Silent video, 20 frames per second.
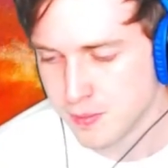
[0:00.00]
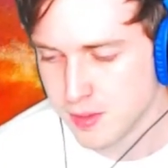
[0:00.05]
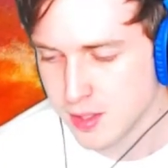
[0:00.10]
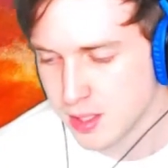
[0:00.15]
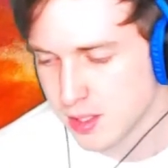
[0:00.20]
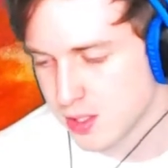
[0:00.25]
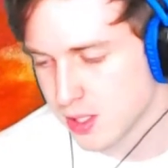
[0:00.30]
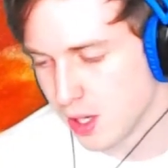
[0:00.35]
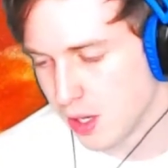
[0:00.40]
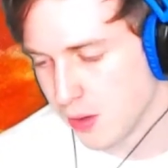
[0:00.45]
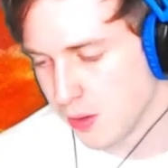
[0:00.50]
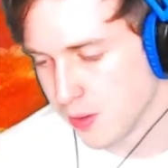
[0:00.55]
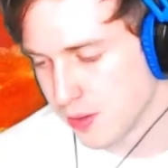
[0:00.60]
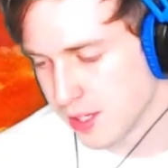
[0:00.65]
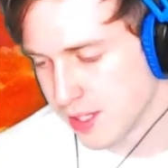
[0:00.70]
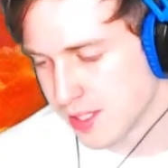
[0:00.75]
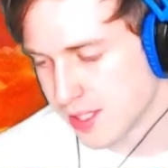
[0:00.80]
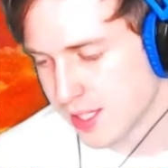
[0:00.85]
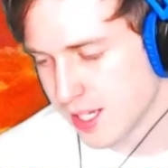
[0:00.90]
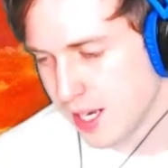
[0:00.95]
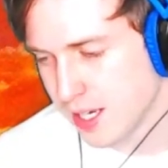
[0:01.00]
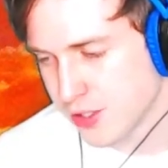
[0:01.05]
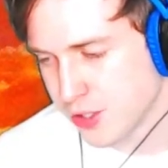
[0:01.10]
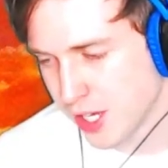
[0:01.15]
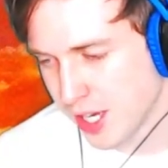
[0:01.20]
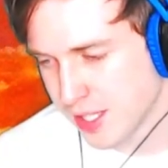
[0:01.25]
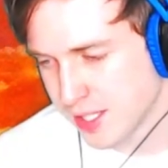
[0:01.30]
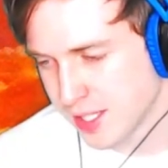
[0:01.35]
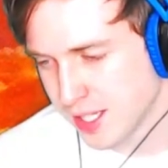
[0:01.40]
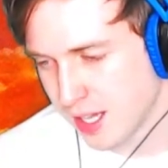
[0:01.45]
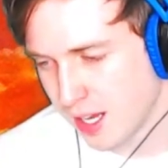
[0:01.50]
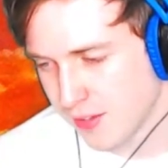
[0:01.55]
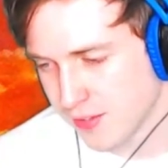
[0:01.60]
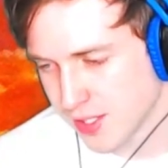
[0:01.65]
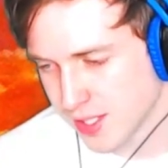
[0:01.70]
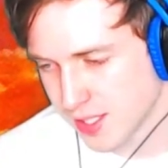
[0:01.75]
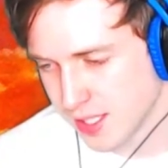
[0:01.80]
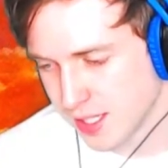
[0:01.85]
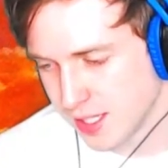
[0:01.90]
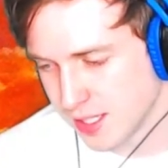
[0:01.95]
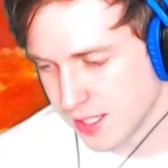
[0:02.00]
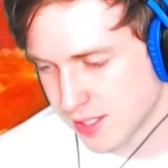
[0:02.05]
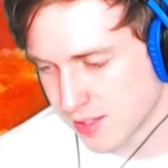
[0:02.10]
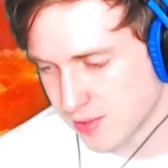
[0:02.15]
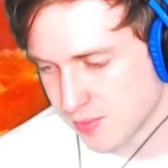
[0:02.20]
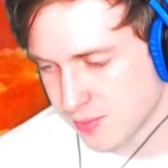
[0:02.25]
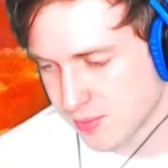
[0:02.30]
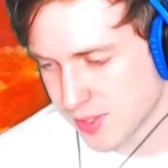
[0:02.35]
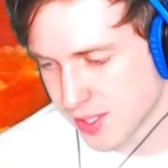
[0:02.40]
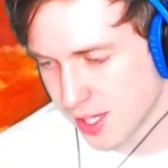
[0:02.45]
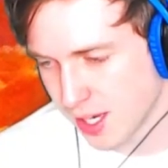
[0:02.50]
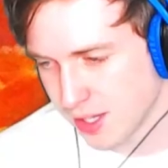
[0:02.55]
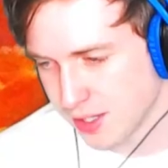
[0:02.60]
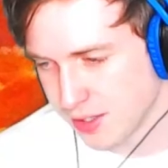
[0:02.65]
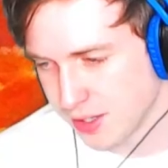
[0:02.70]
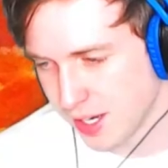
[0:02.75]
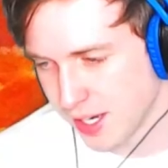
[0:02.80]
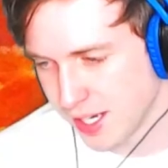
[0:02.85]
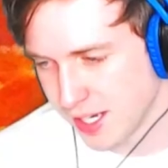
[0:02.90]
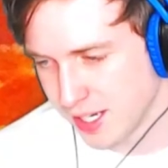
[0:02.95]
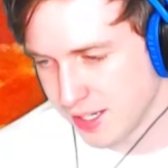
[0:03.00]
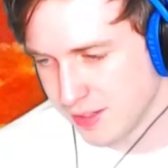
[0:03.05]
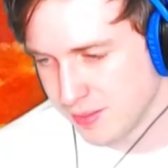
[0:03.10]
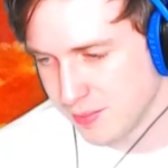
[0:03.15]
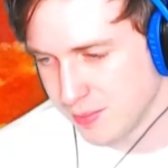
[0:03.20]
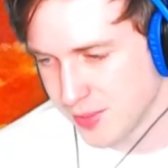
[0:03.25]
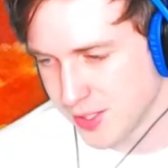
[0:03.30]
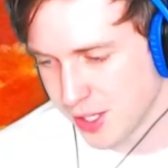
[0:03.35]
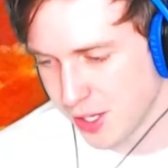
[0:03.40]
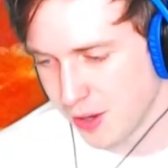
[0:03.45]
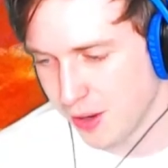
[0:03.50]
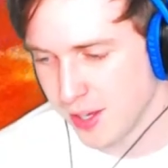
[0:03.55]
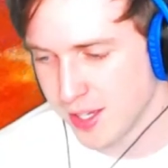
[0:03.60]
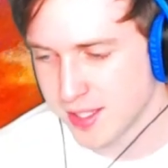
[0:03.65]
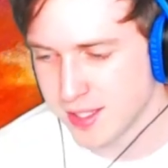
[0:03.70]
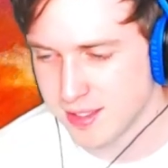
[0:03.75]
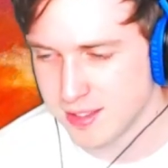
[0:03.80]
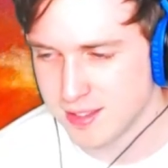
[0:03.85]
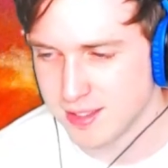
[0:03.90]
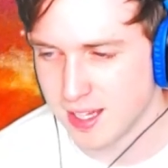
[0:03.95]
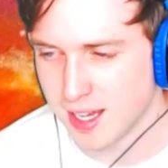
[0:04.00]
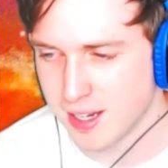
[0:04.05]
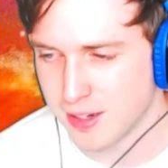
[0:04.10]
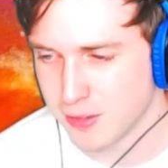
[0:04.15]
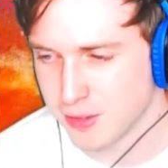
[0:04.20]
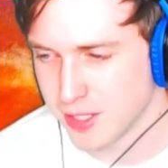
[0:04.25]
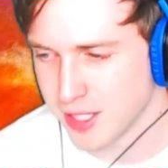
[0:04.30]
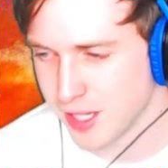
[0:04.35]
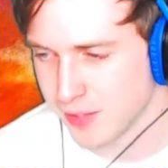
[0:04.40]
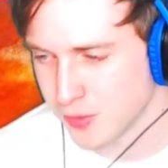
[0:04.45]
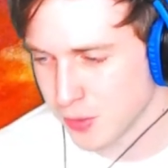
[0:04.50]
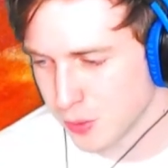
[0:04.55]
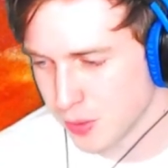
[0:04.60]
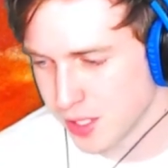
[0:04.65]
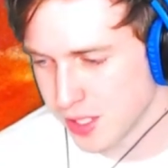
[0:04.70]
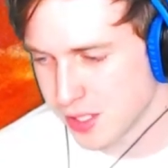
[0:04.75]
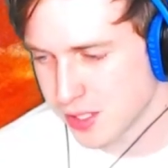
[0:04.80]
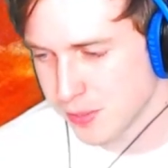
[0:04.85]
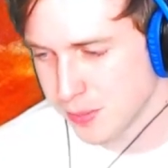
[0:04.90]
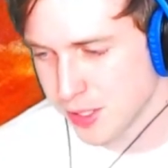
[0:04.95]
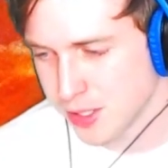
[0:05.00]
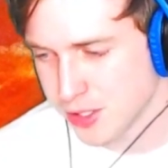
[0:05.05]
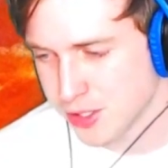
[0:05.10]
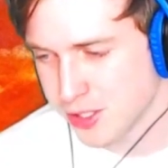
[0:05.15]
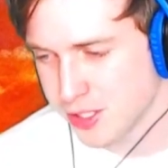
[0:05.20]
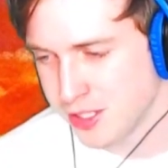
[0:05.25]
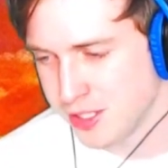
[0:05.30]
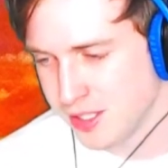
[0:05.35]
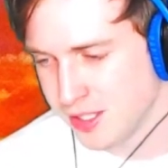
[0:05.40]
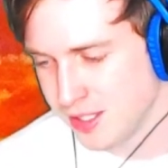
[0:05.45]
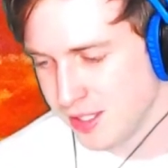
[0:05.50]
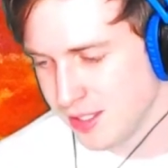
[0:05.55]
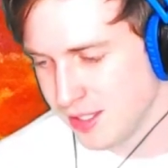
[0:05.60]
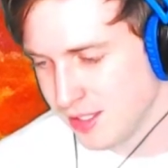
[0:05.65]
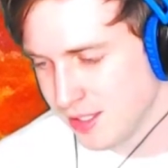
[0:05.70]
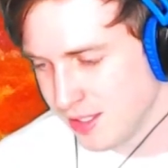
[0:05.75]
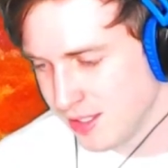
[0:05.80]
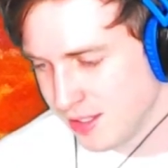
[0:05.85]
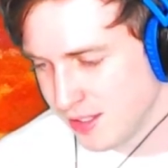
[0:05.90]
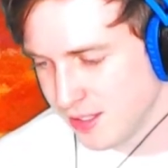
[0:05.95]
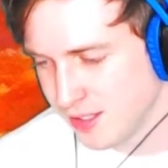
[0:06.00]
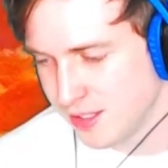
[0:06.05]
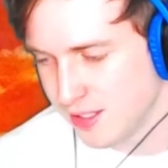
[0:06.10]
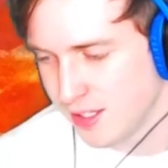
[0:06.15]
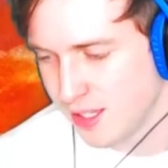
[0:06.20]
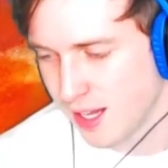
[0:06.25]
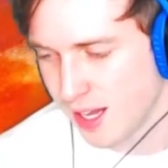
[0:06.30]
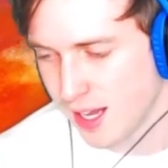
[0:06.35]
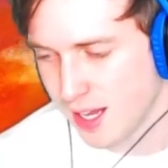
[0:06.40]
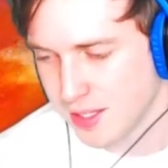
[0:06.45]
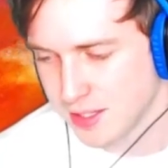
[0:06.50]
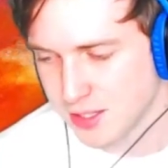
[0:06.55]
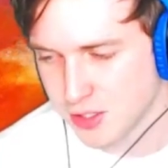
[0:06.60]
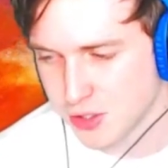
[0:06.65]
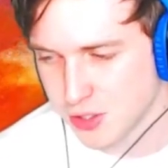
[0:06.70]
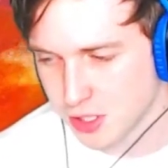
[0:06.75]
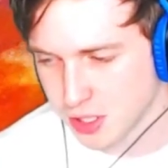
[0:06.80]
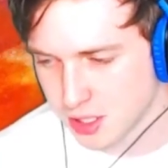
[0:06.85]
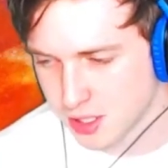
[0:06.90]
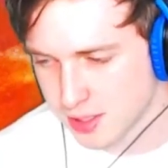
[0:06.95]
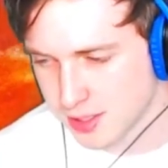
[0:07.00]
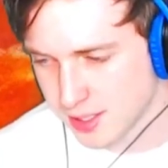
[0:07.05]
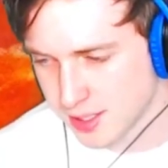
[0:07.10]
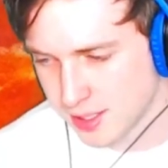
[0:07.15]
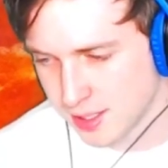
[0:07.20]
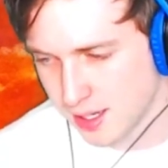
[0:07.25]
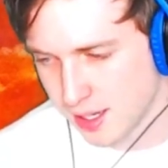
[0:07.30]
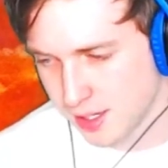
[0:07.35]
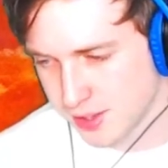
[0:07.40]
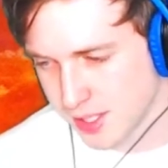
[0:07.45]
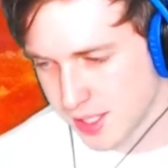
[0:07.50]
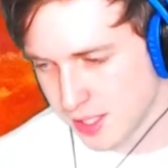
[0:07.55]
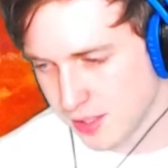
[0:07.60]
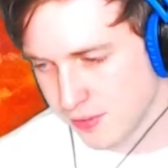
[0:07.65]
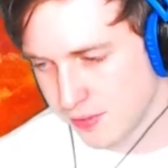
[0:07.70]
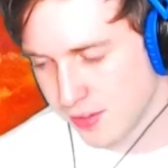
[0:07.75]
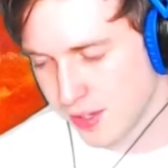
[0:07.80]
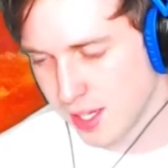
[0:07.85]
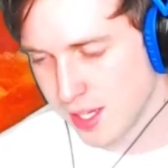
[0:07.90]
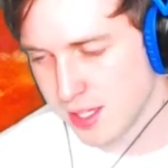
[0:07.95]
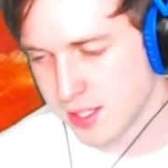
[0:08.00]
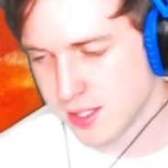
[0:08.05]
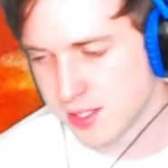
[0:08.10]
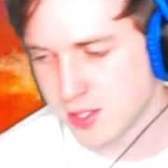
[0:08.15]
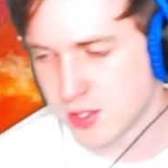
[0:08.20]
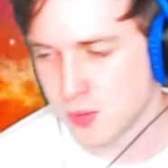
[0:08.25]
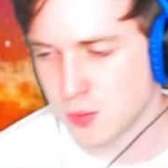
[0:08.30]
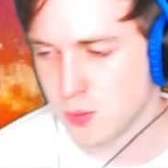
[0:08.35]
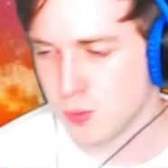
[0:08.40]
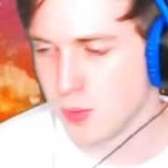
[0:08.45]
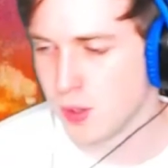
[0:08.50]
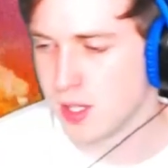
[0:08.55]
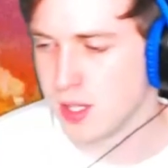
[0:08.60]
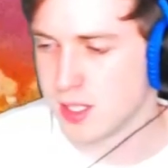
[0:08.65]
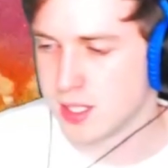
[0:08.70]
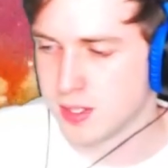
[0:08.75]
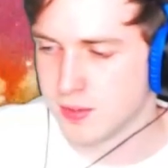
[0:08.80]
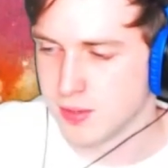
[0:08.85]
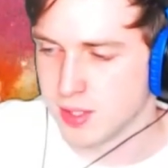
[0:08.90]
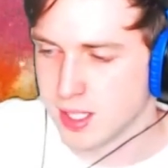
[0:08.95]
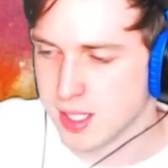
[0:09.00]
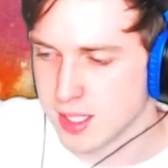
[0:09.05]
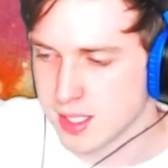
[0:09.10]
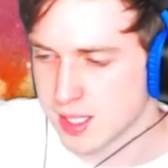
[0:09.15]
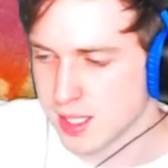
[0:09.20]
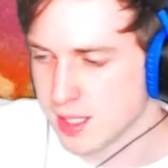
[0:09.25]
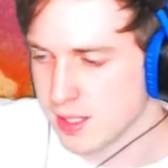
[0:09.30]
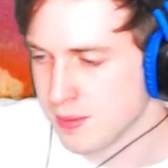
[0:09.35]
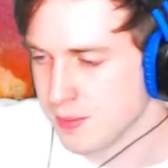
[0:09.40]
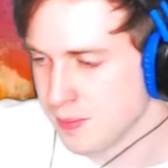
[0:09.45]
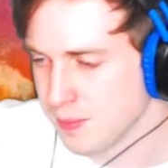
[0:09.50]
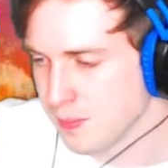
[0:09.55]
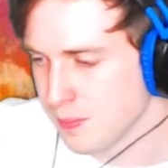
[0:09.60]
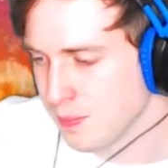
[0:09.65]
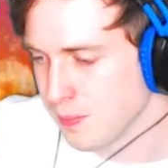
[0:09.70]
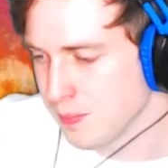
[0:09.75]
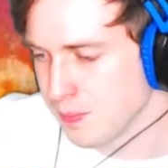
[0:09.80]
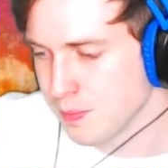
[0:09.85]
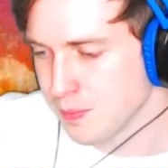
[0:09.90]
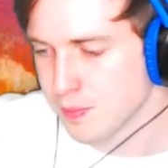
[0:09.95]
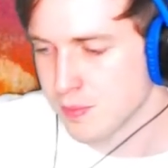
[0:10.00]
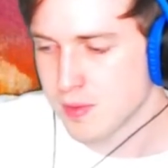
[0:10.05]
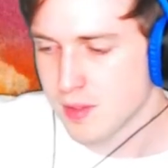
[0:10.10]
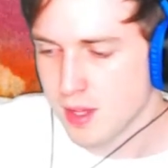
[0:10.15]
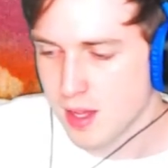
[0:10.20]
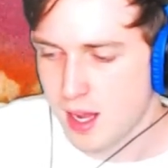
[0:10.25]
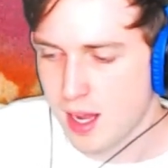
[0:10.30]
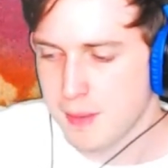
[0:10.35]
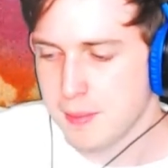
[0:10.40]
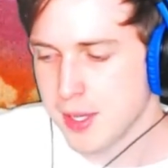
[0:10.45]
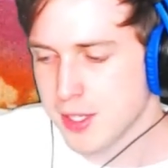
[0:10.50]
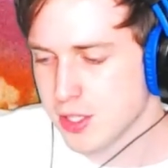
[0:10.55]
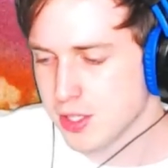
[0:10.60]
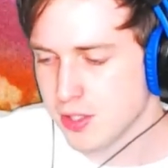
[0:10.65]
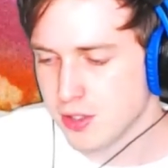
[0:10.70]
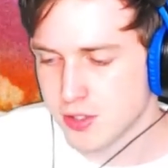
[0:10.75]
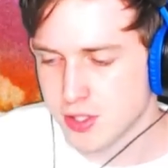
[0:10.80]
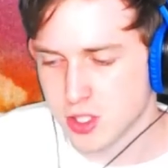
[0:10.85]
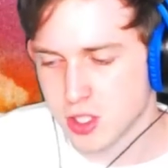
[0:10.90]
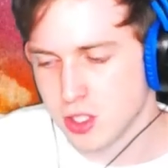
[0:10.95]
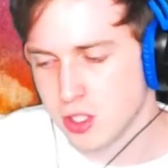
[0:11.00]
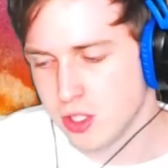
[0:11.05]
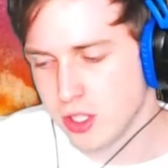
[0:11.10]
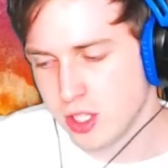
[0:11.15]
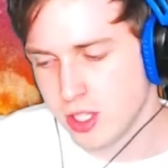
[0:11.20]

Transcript: So it's kind of chancy. Obviously he's stunned right here, so I don't really have to worry too much. And this should clear out the event relatively easy. I imagine there's a good